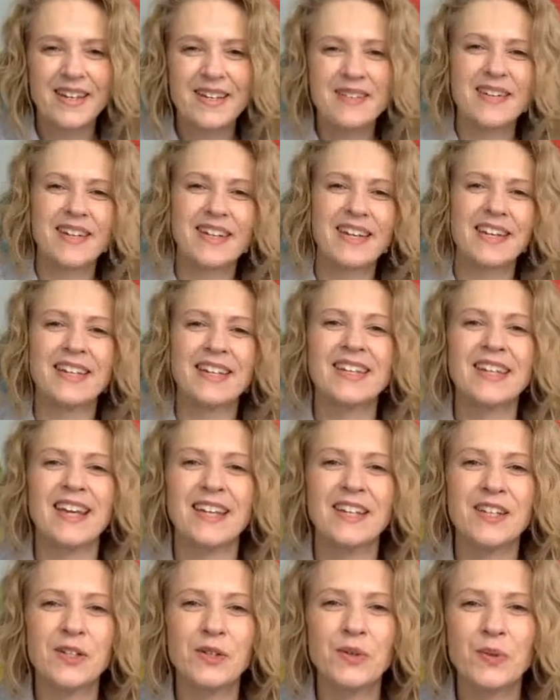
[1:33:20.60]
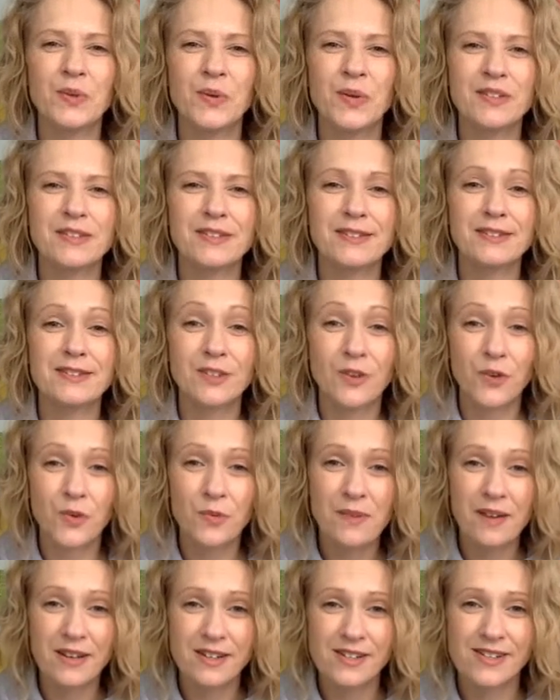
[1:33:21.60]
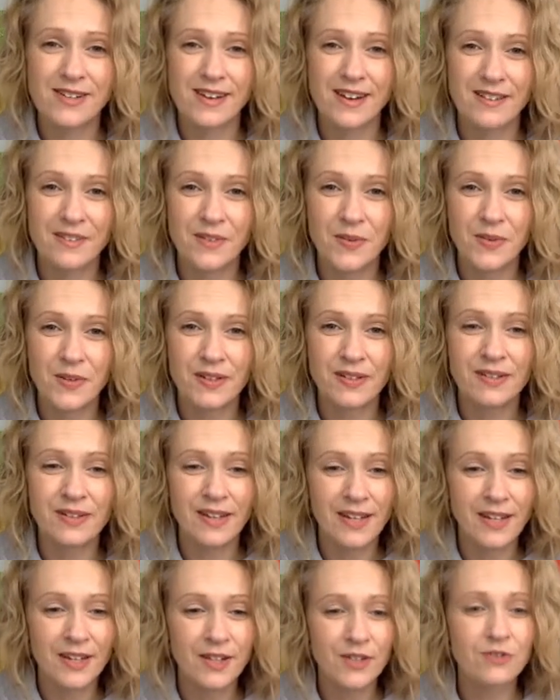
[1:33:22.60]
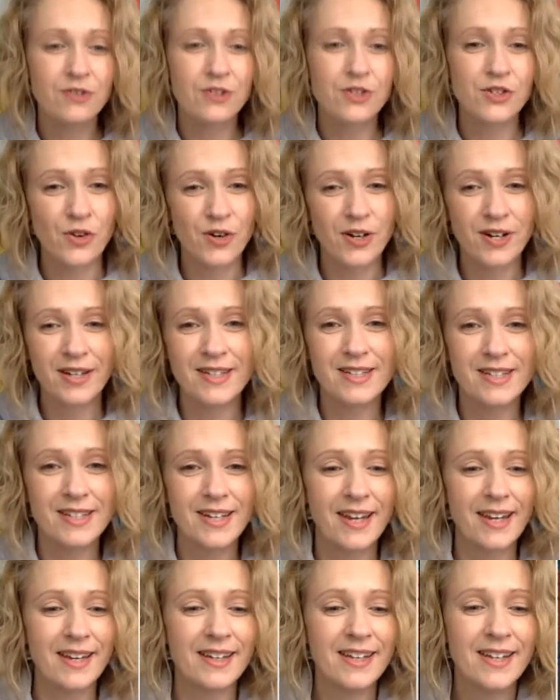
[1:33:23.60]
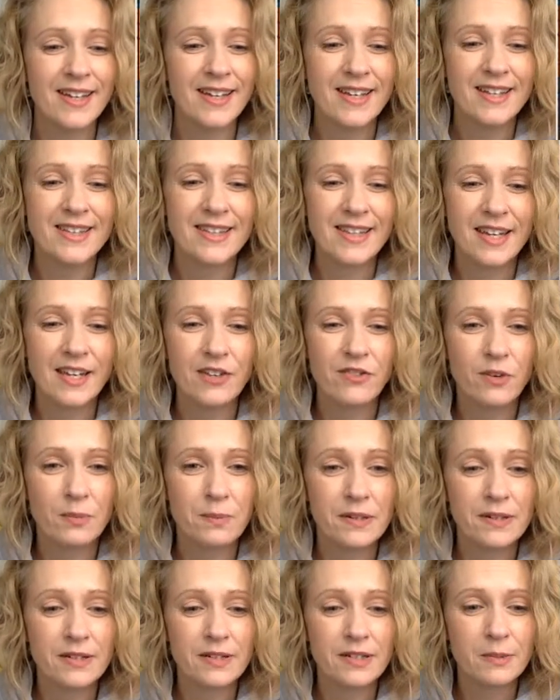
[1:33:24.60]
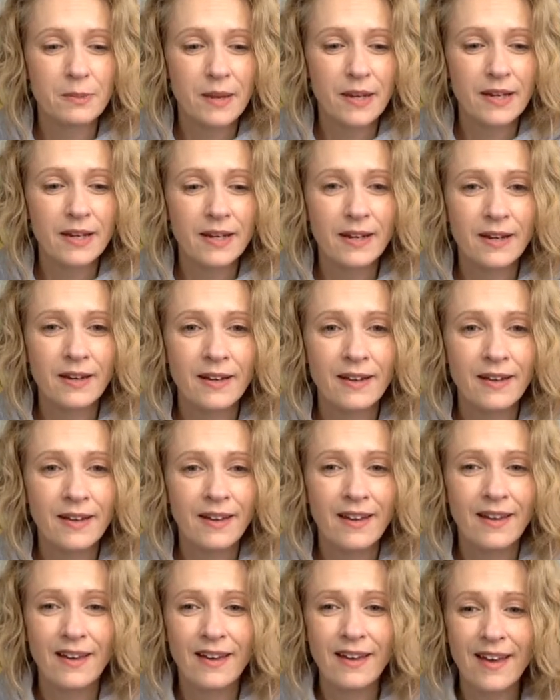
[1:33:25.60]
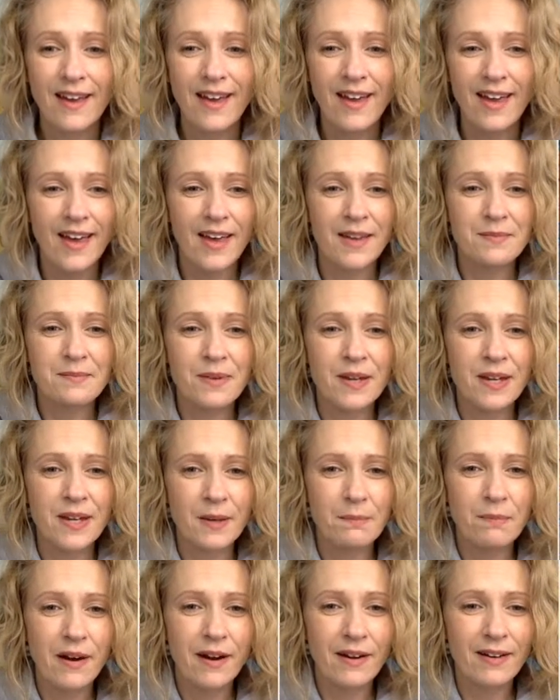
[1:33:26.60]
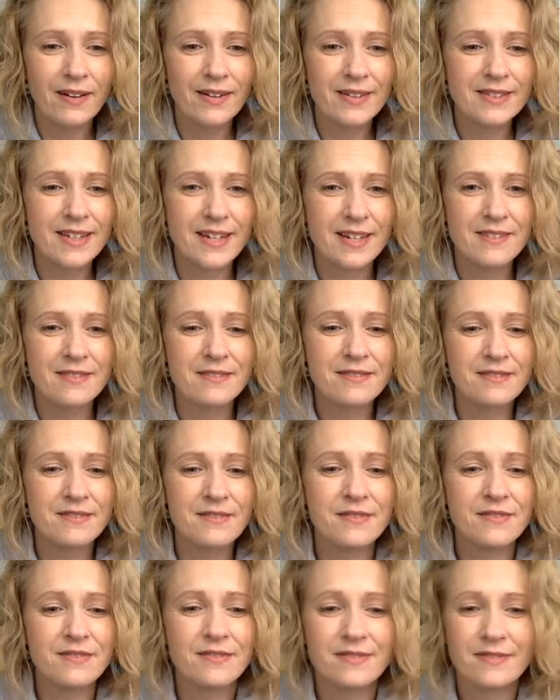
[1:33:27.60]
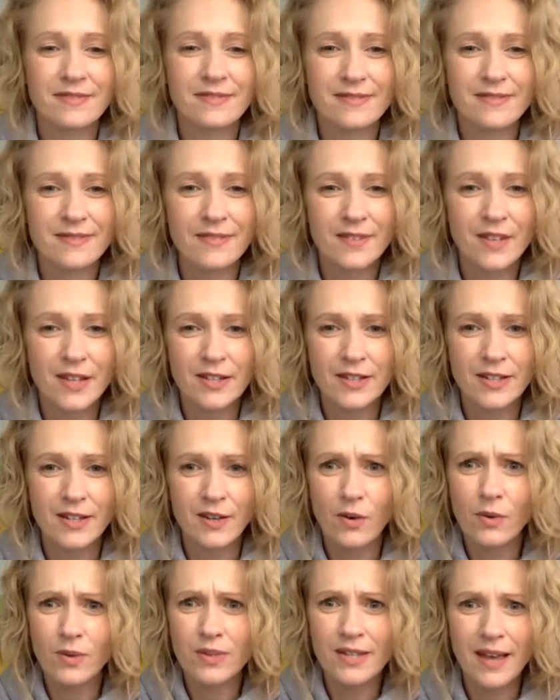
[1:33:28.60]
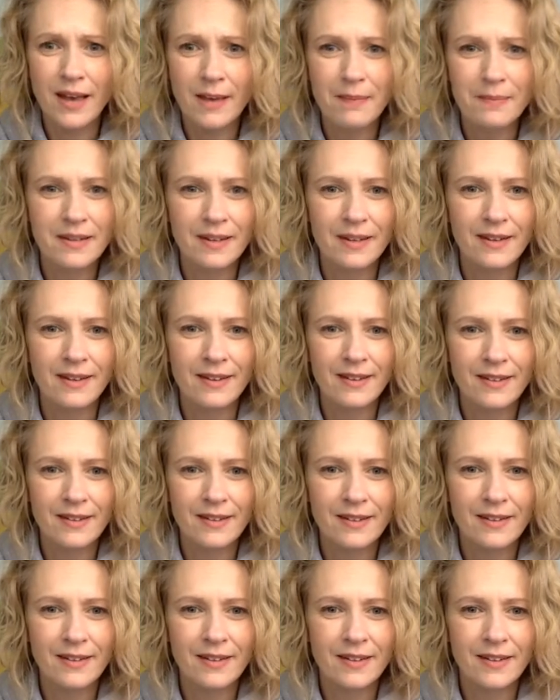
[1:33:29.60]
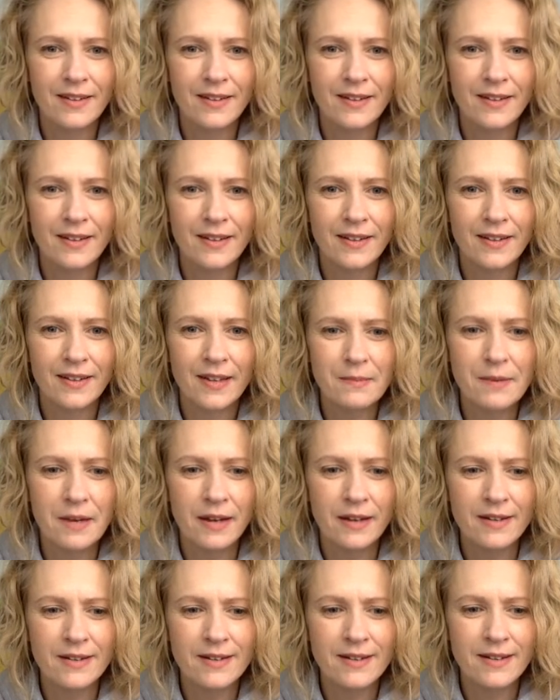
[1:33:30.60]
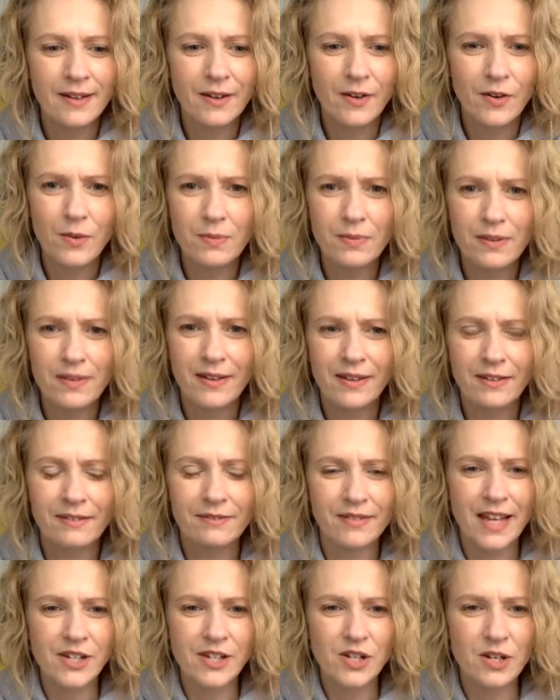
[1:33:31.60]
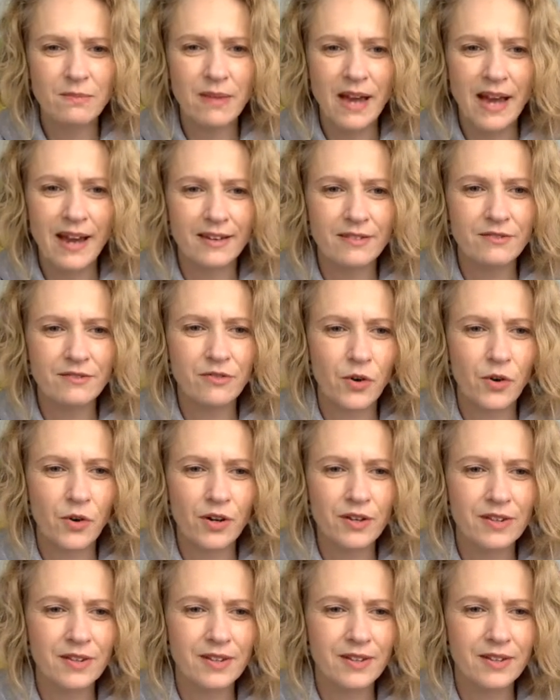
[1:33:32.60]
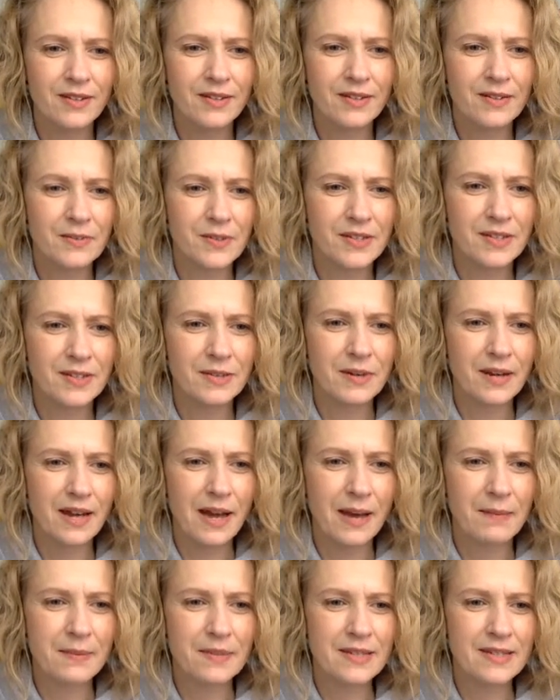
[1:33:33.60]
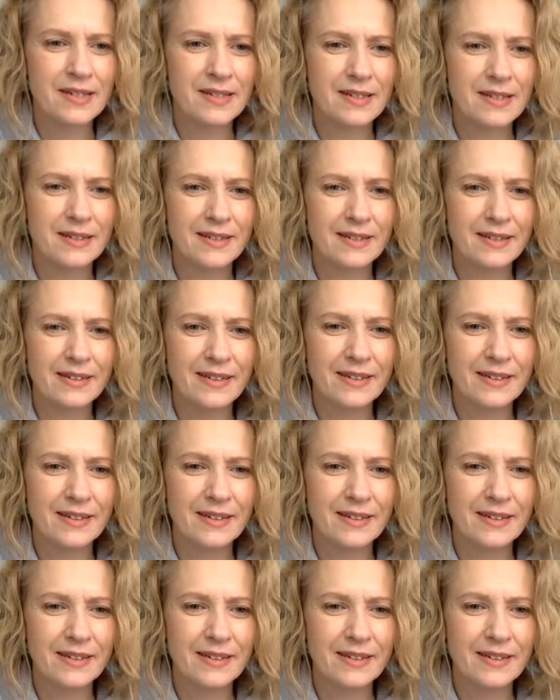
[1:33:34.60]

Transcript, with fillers: Again, thank you so much, everyone. Thank you for joining today. Thank you for participating and being a part of, let's see, oh, what's happening? Come on. Oh, flashing back and forth. We'll see what happens here.